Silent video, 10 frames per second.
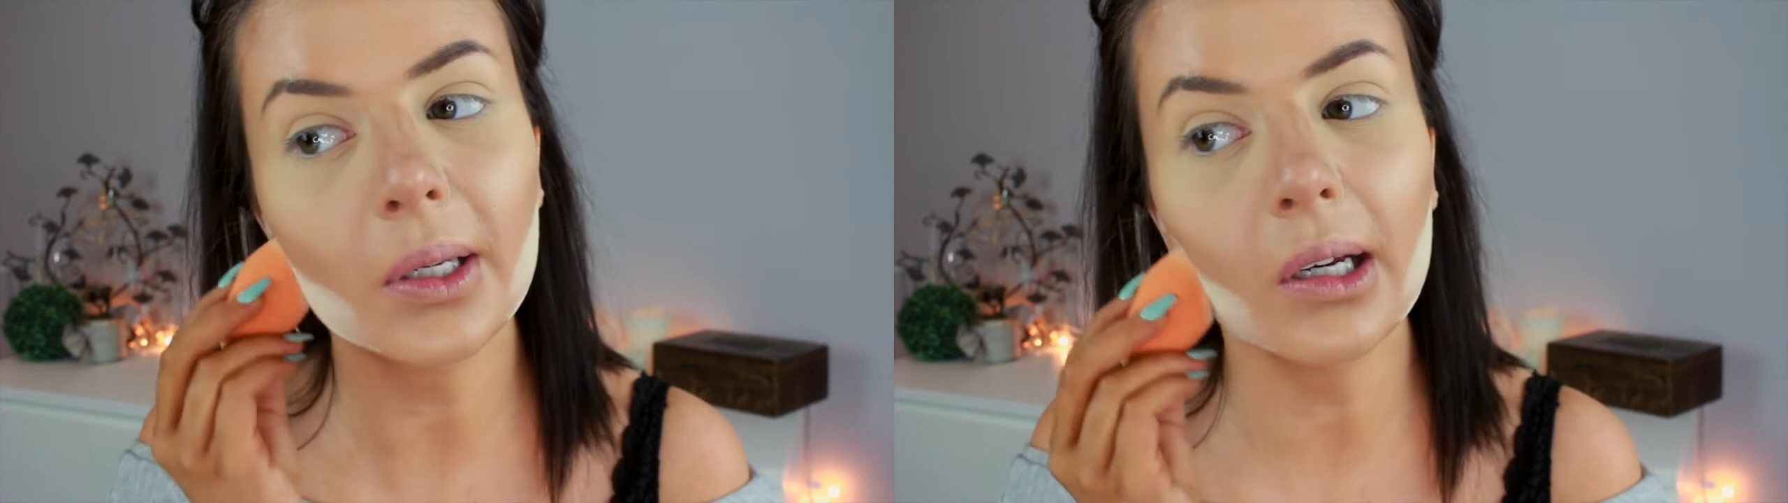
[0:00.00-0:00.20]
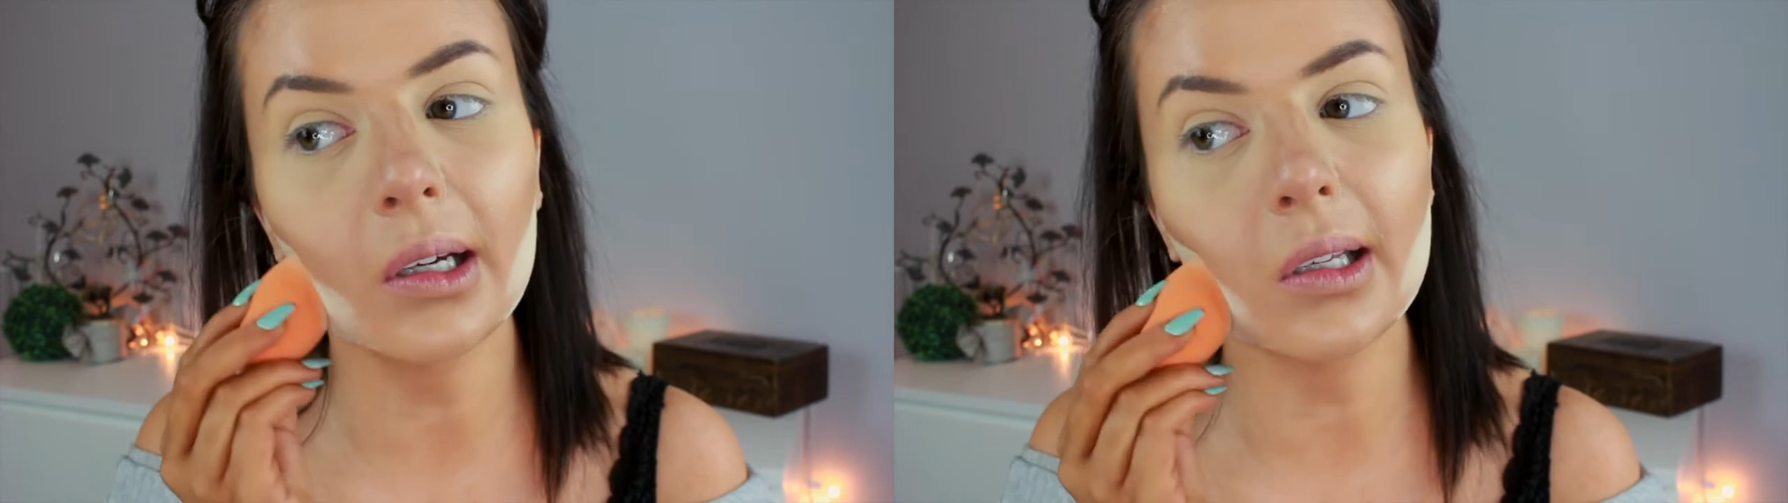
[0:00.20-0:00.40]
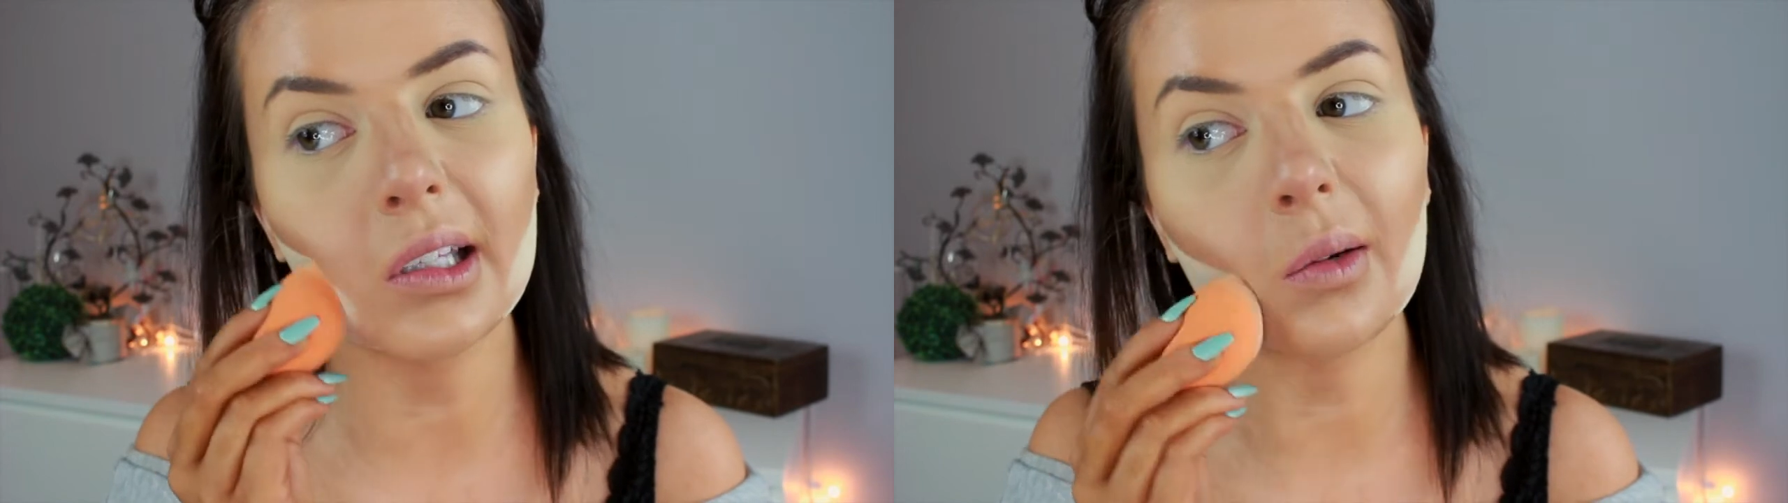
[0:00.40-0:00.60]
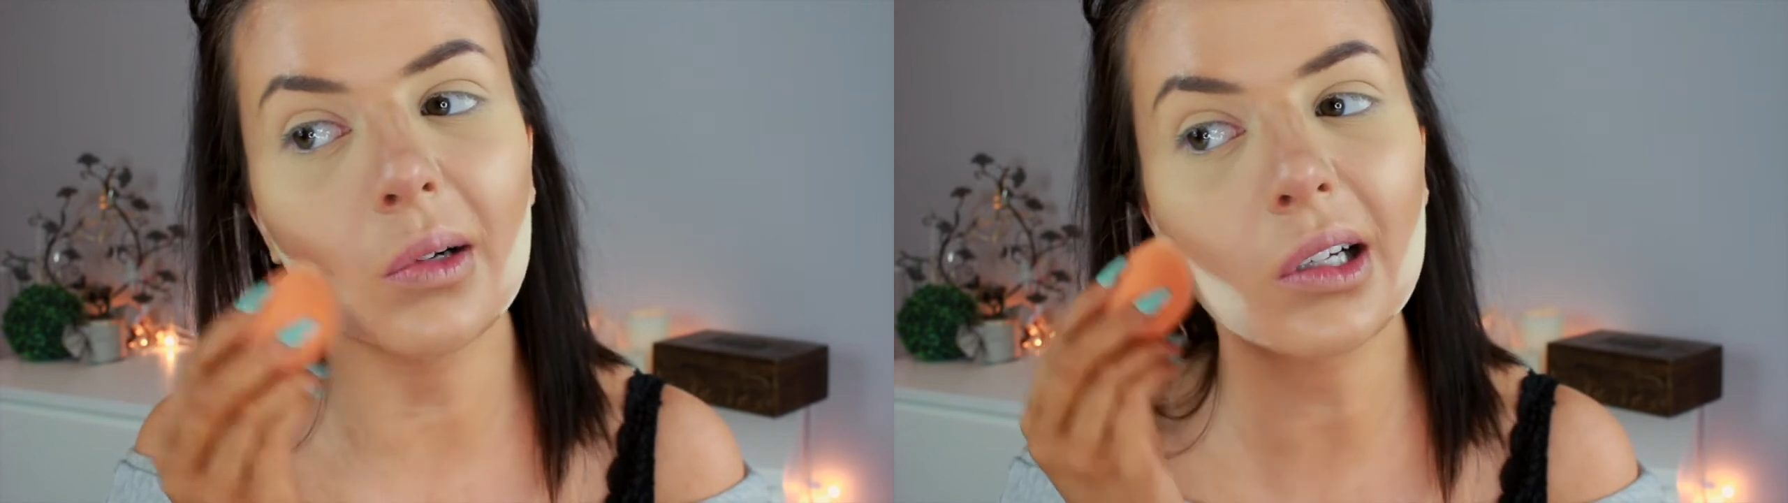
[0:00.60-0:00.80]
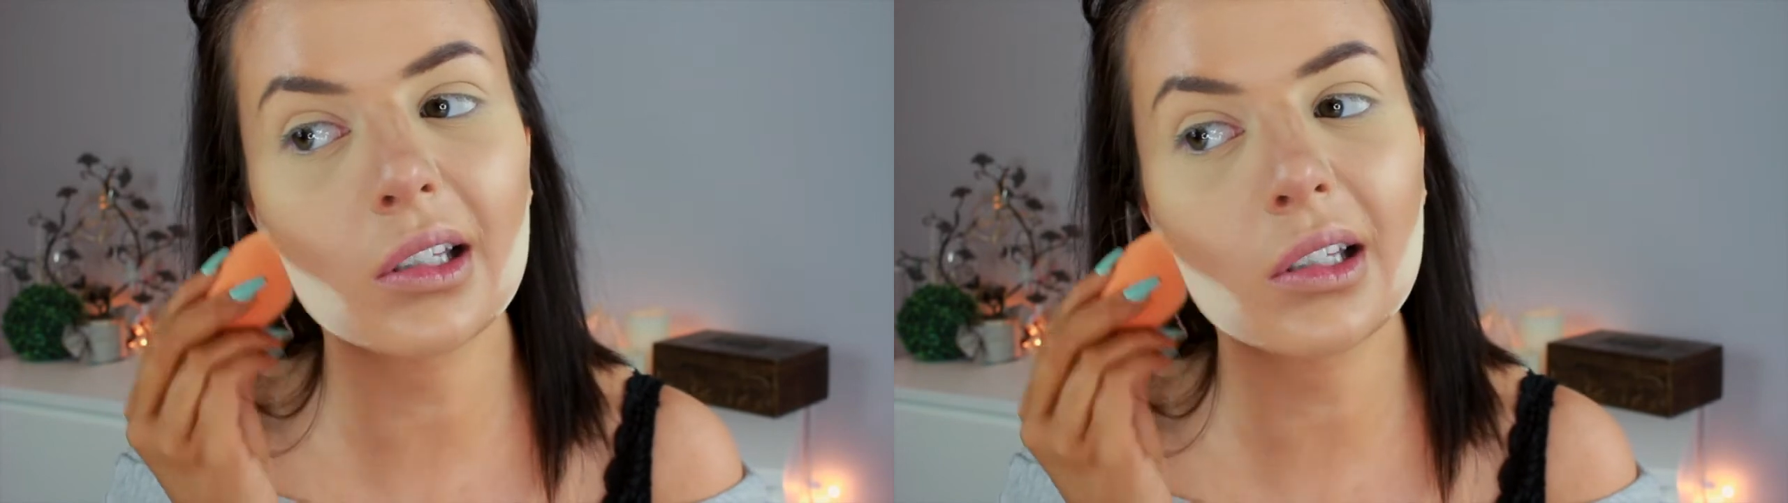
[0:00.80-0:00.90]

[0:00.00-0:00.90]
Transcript: because it will